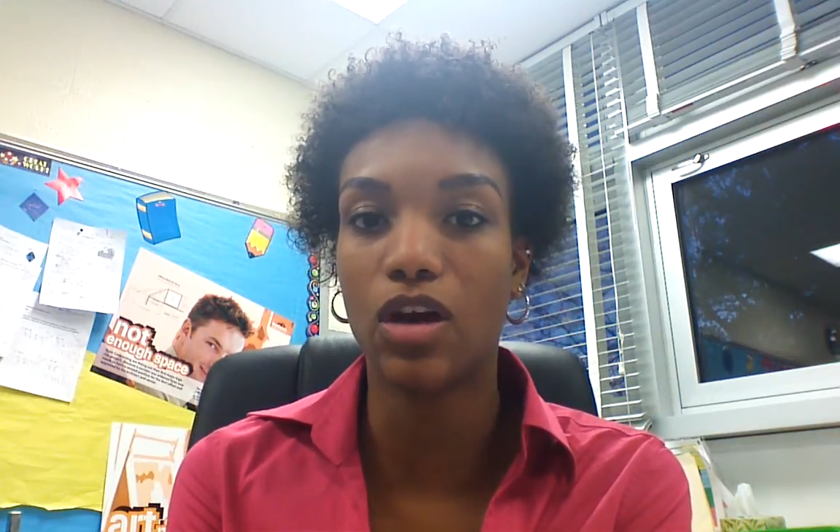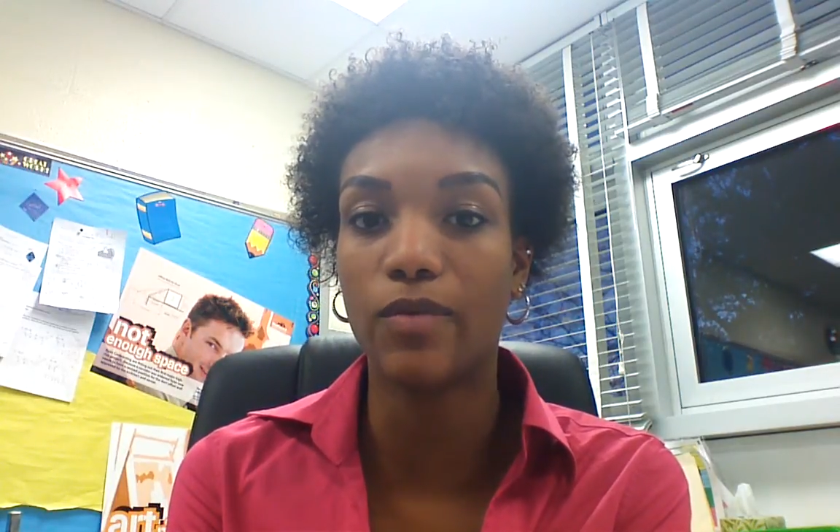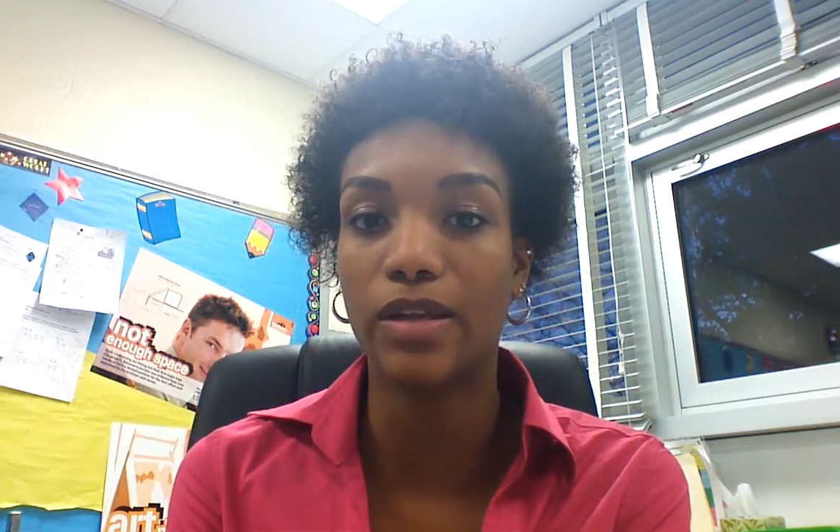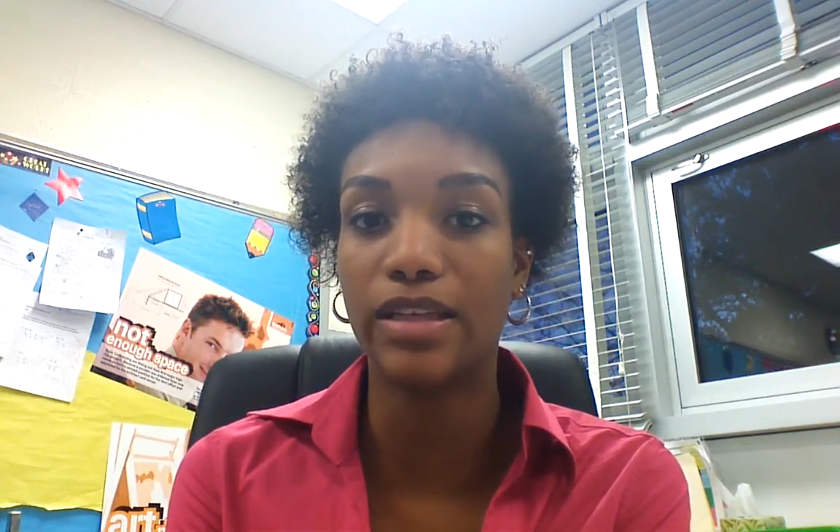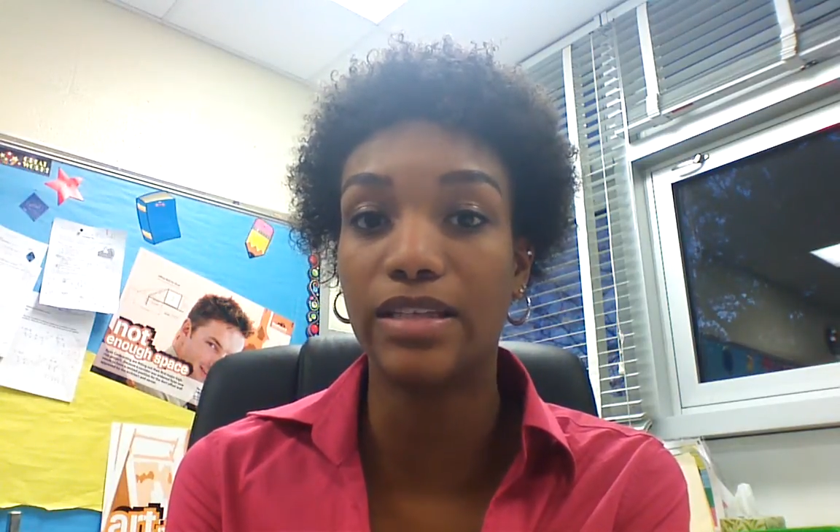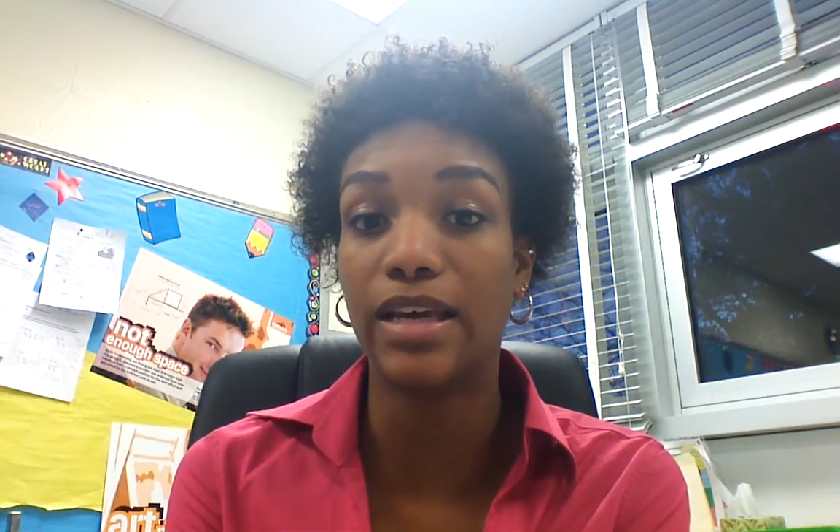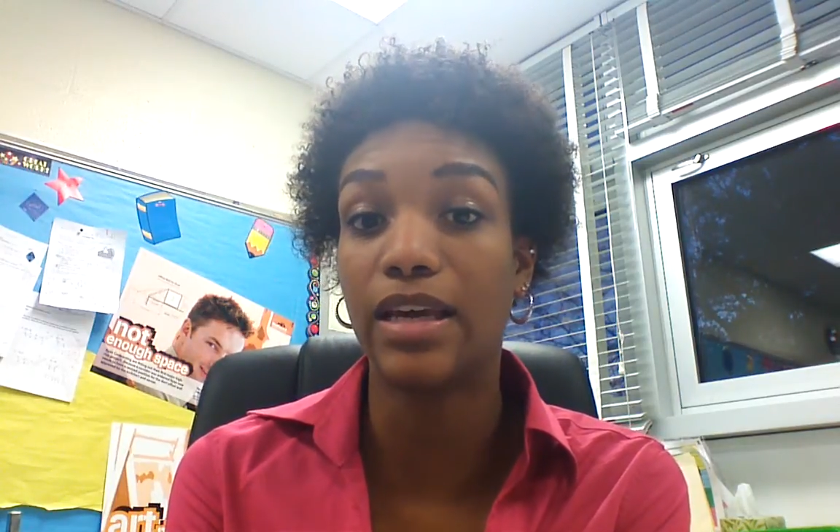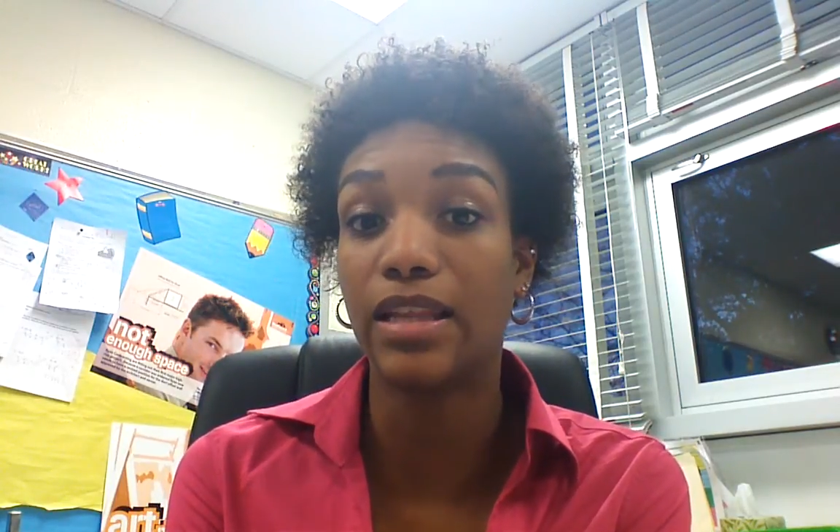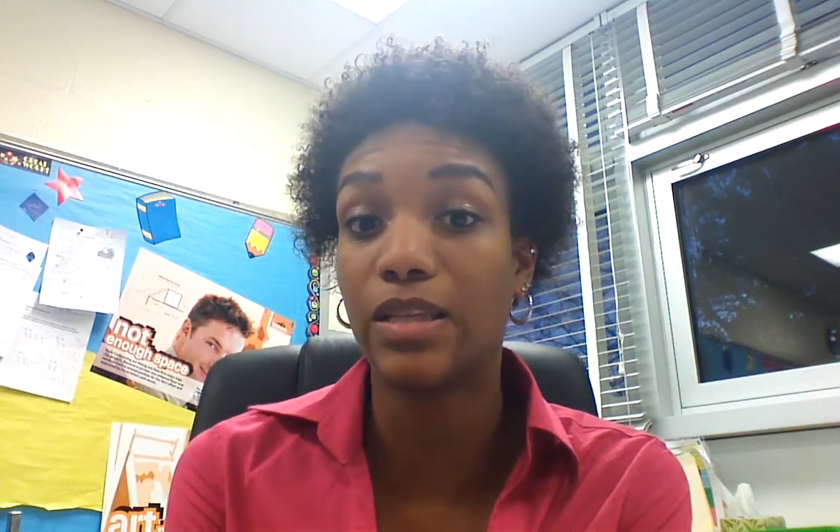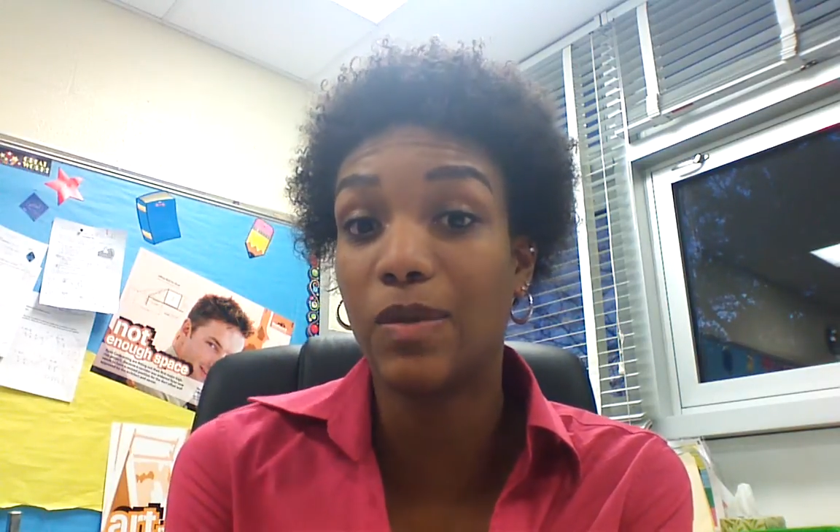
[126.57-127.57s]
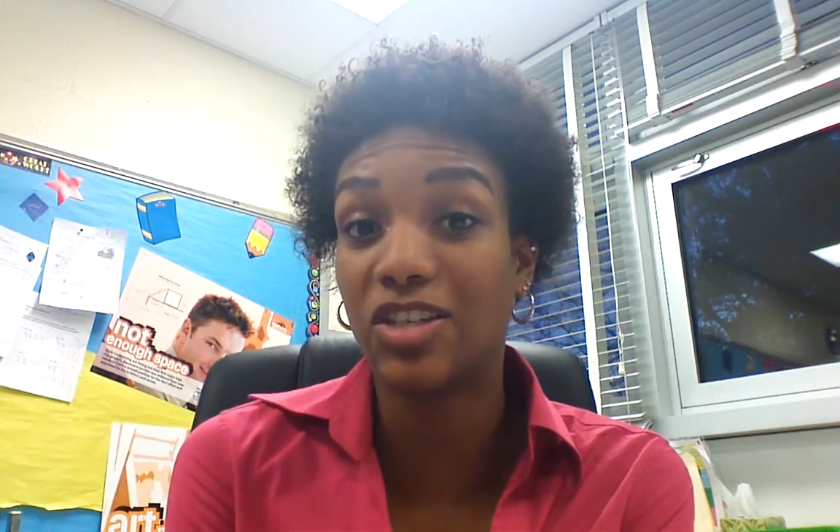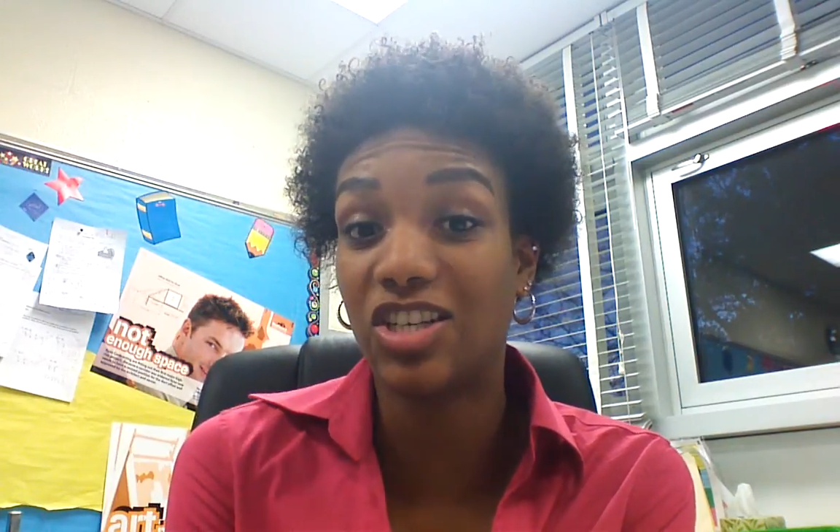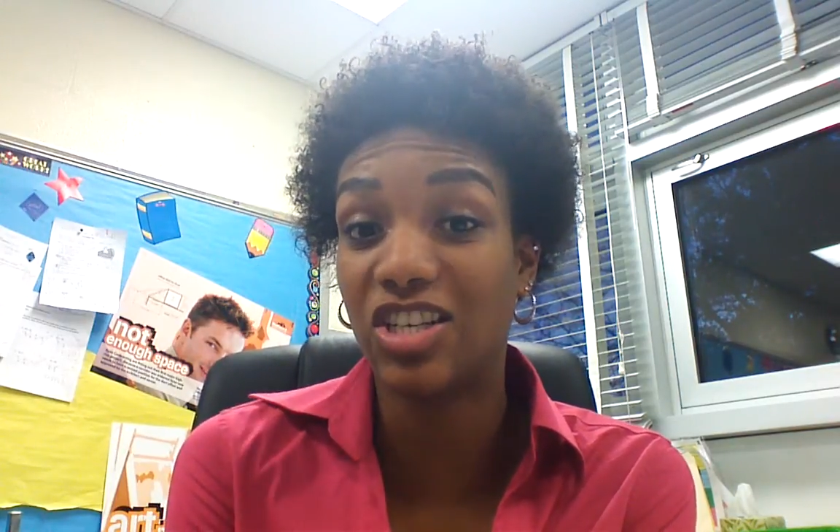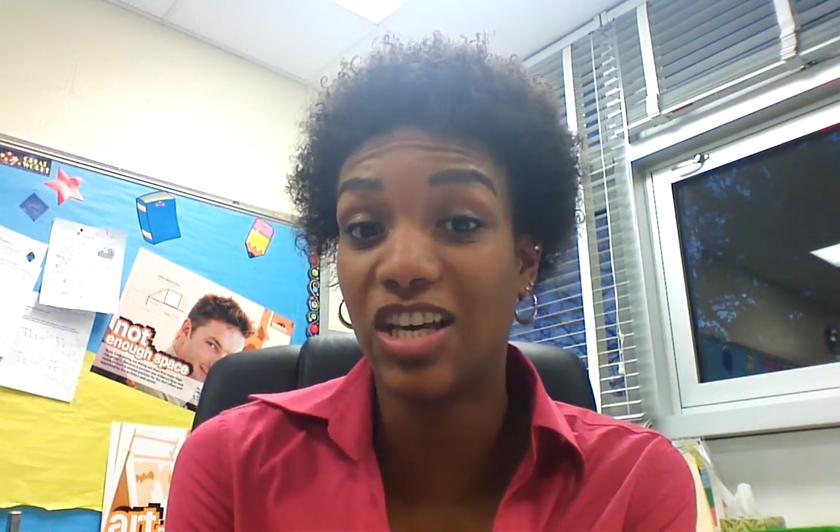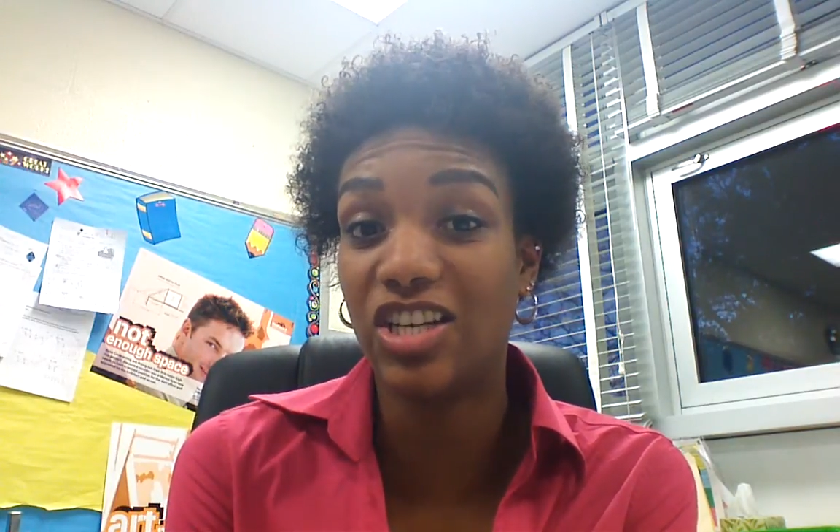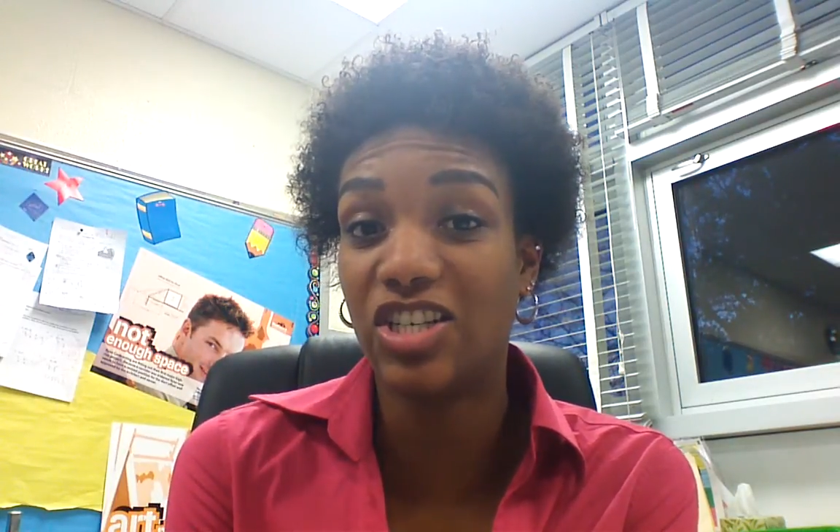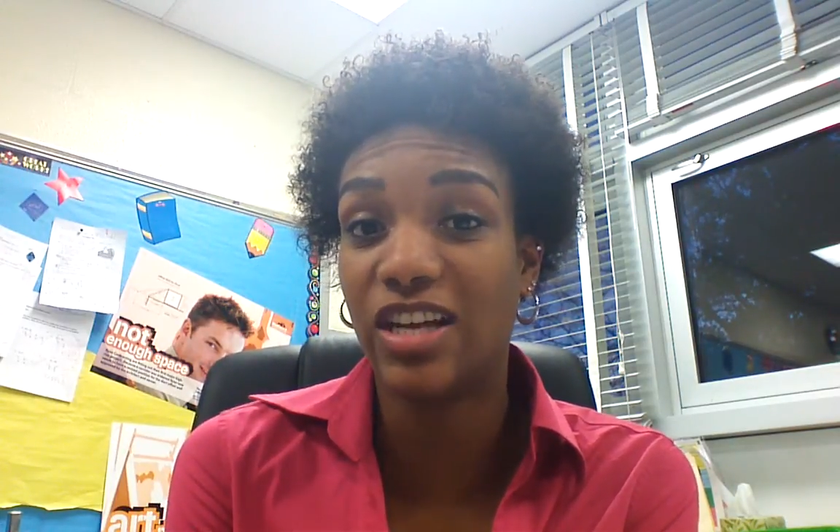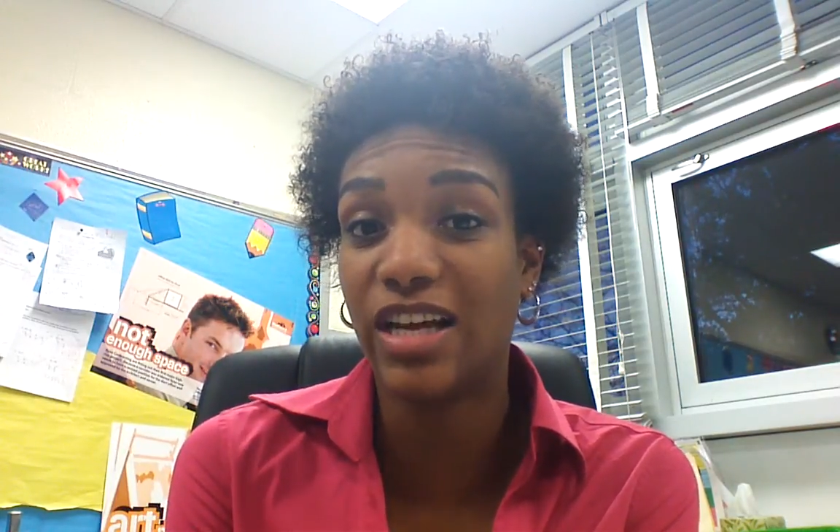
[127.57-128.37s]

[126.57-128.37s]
aren't really taking the special education